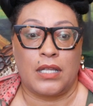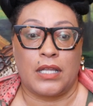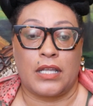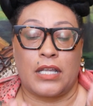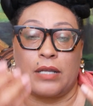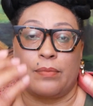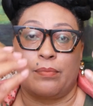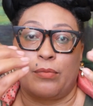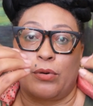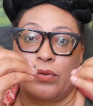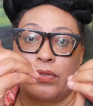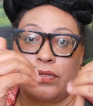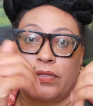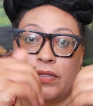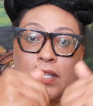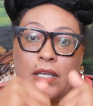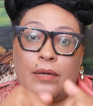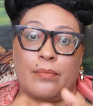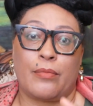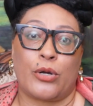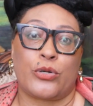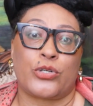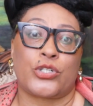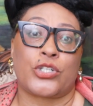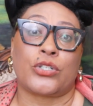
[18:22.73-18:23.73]
the
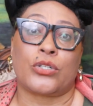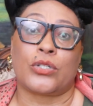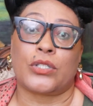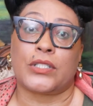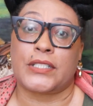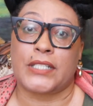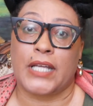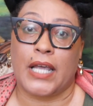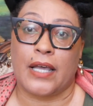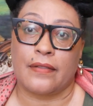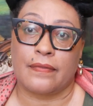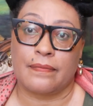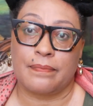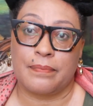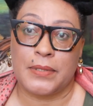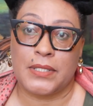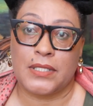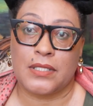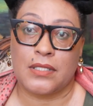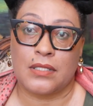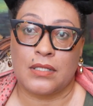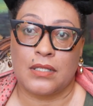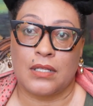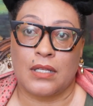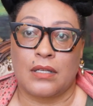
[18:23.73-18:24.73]
emotional
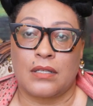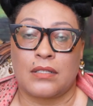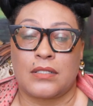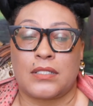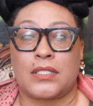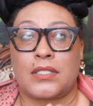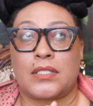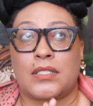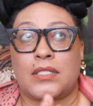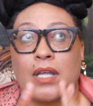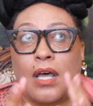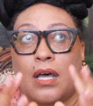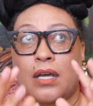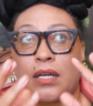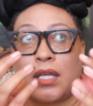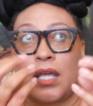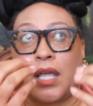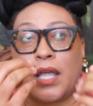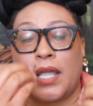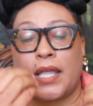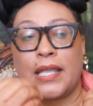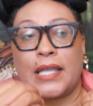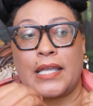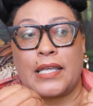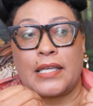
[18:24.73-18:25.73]
depths, stuck
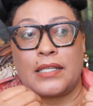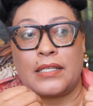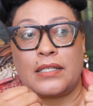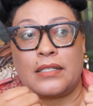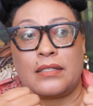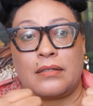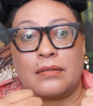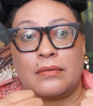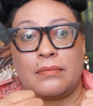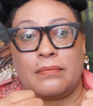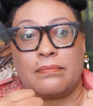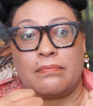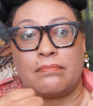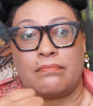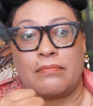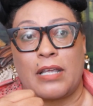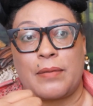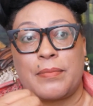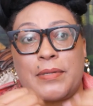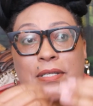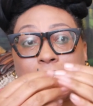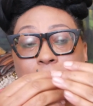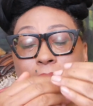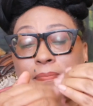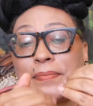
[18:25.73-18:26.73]
in
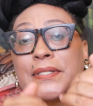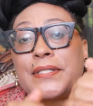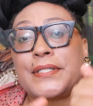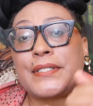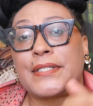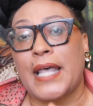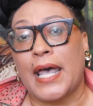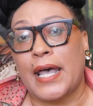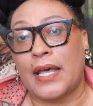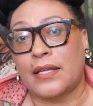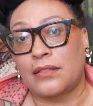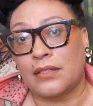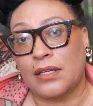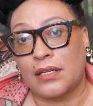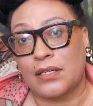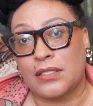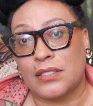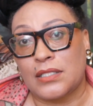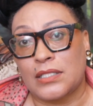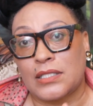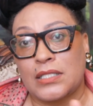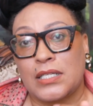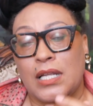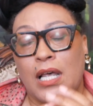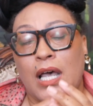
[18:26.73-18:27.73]
maybe some
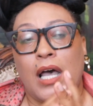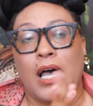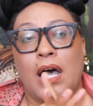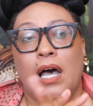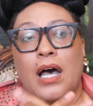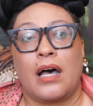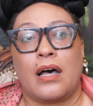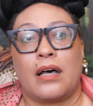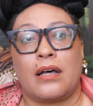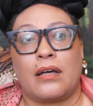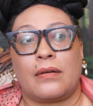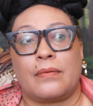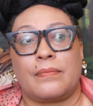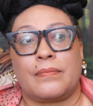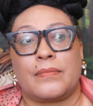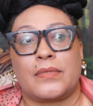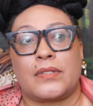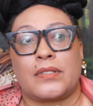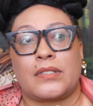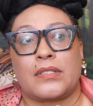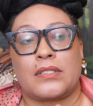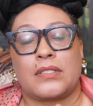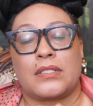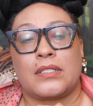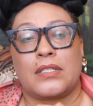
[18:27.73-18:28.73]
sadness.
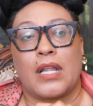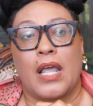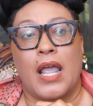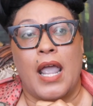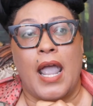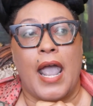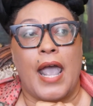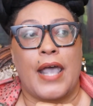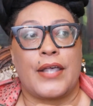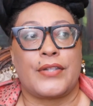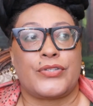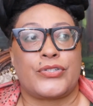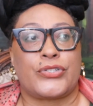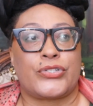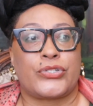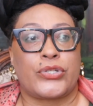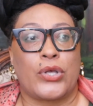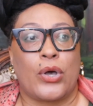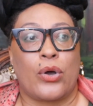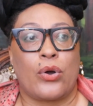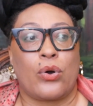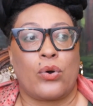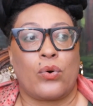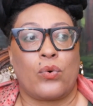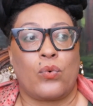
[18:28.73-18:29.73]
And
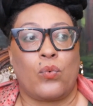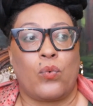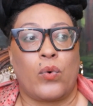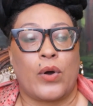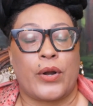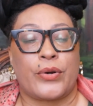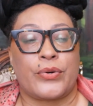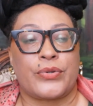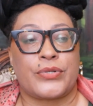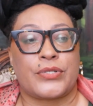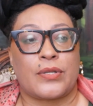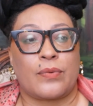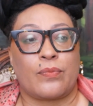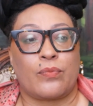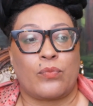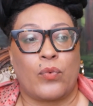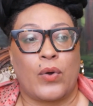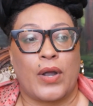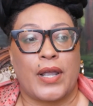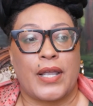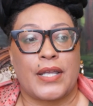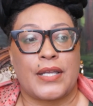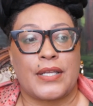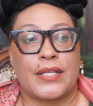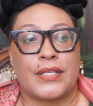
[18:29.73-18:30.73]
so what are some
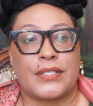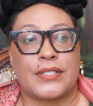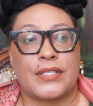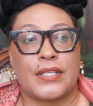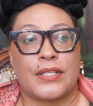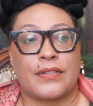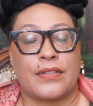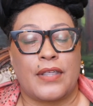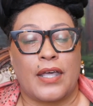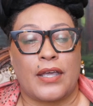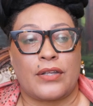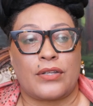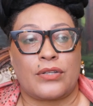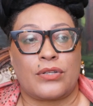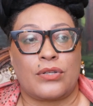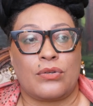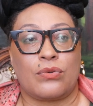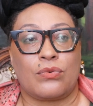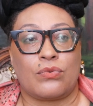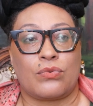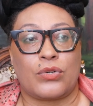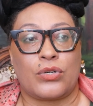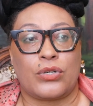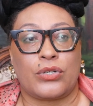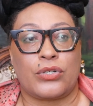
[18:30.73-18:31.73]
ways that
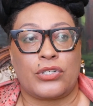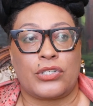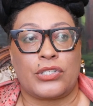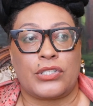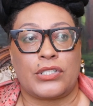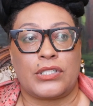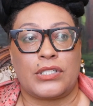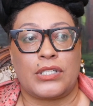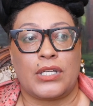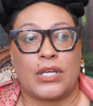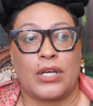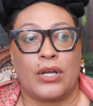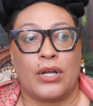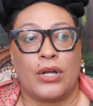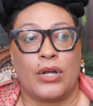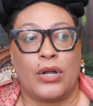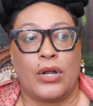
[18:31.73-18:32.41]
you could